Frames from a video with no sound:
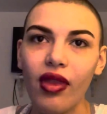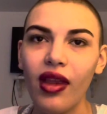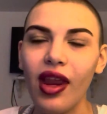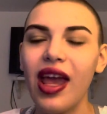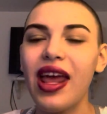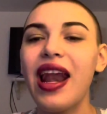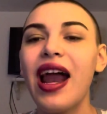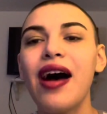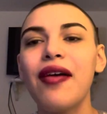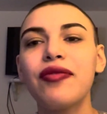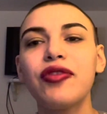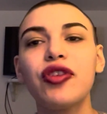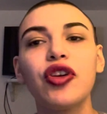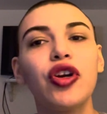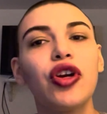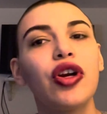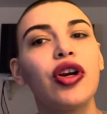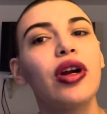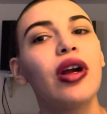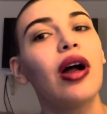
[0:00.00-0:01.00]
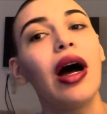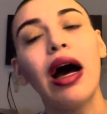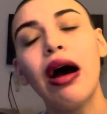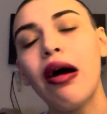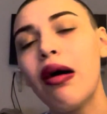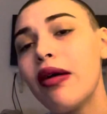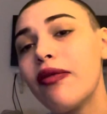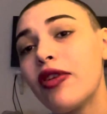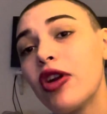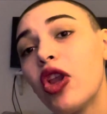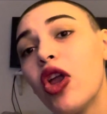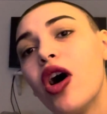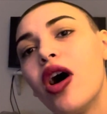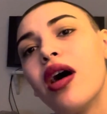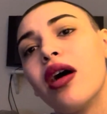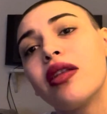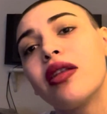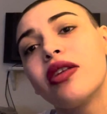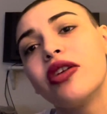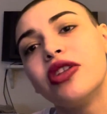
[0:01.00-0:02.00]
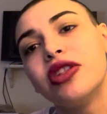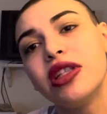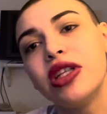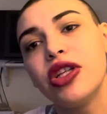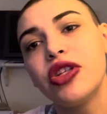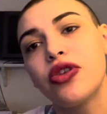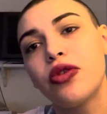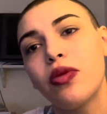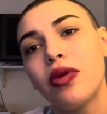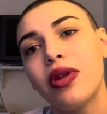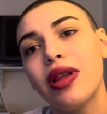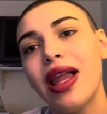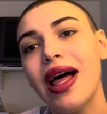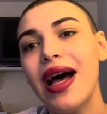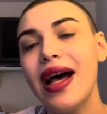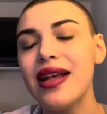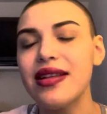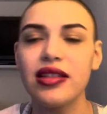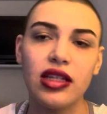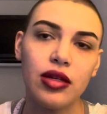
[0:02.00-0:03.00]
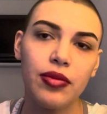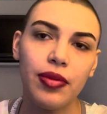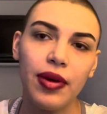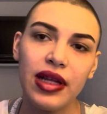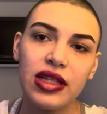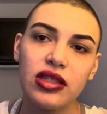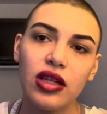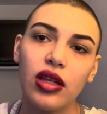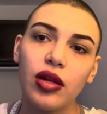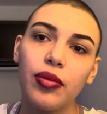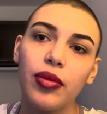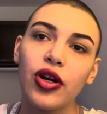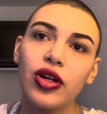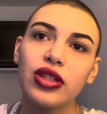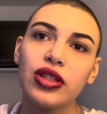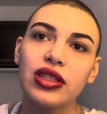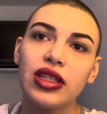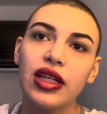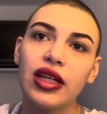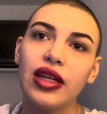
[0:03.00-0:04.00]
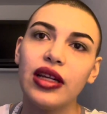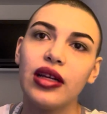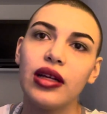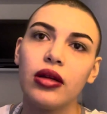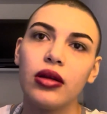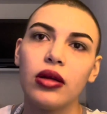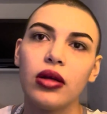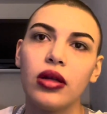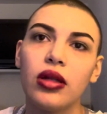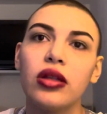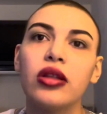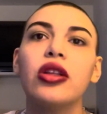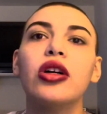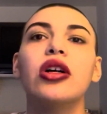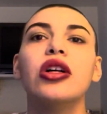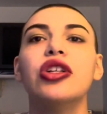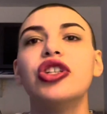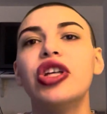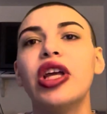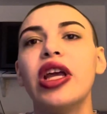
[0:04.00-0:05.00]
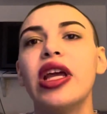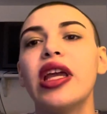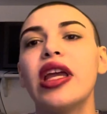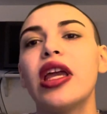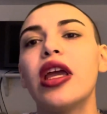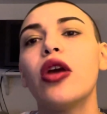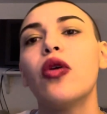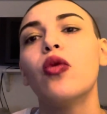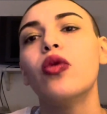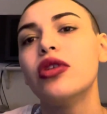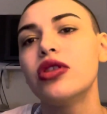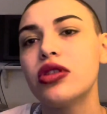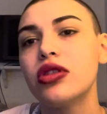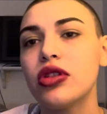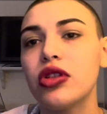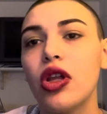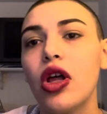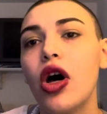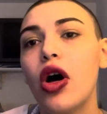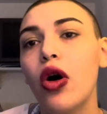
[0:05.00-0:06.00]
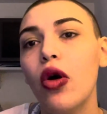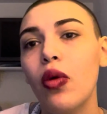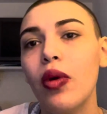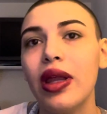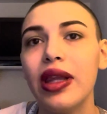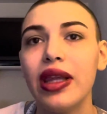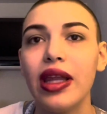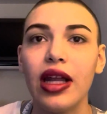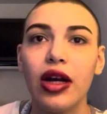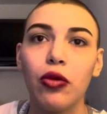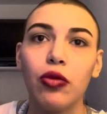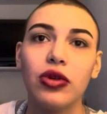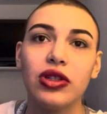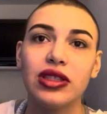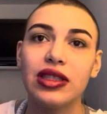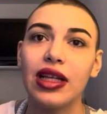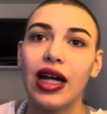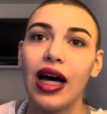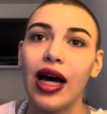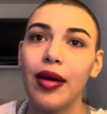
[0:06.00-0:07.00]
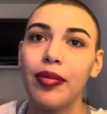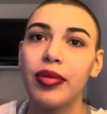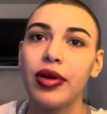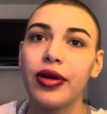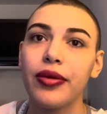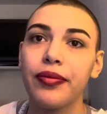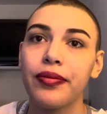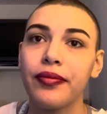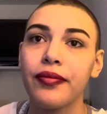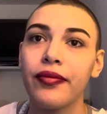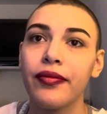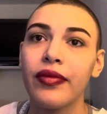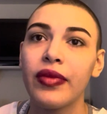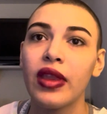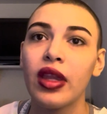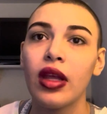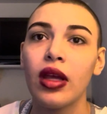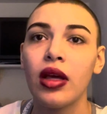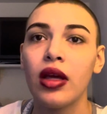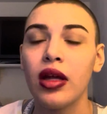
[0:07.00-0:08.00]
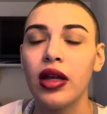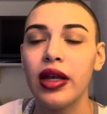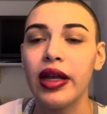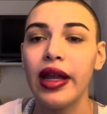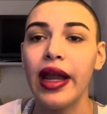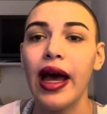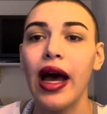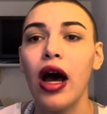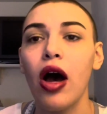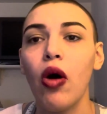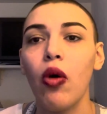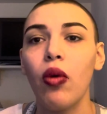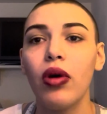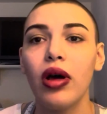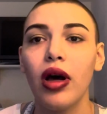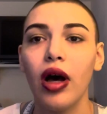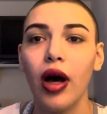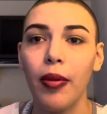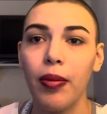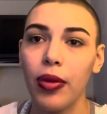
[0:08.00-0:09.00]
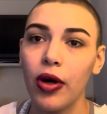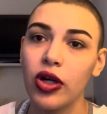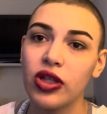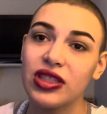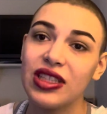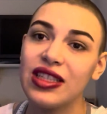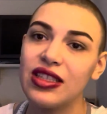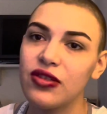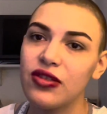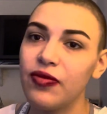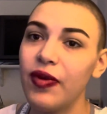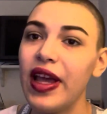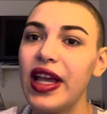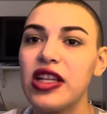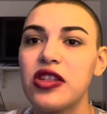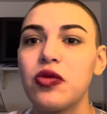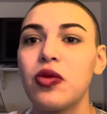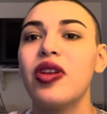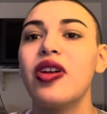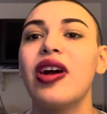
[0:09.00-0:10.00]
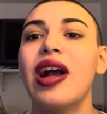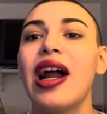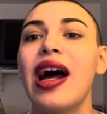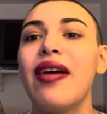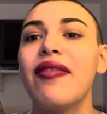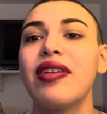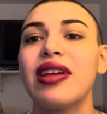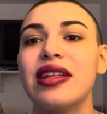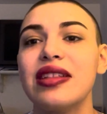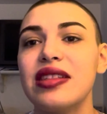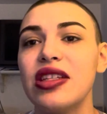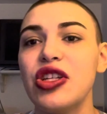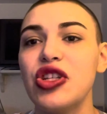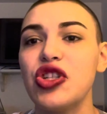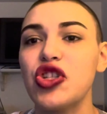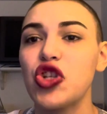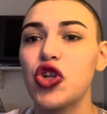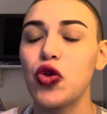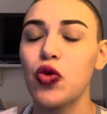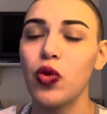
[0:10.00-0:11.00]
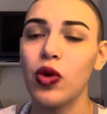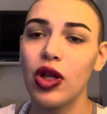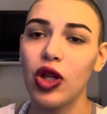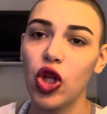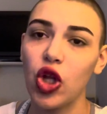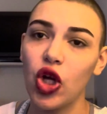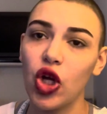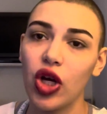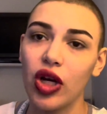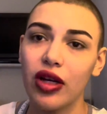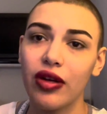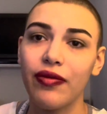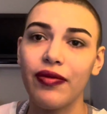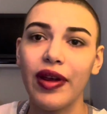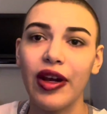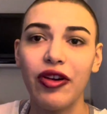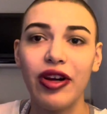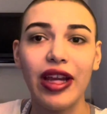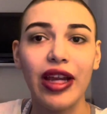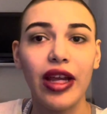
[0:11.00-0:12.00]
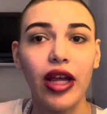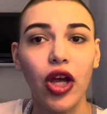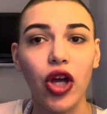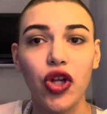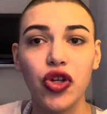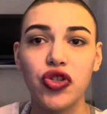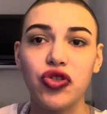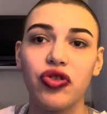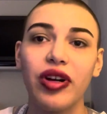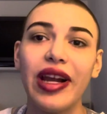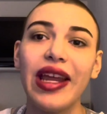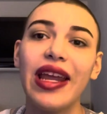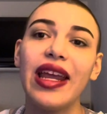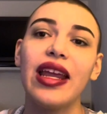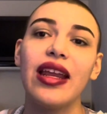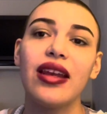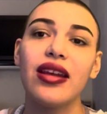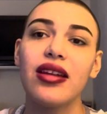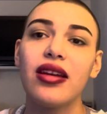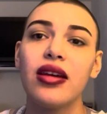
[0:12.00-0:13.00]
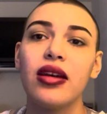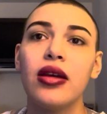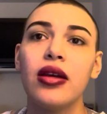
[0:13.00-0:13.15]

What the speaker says: And after however long their seizure will last, it depends on the person, the shaking will slow and then it will stop. Now, a person's face when they're having a seizure will look very drained,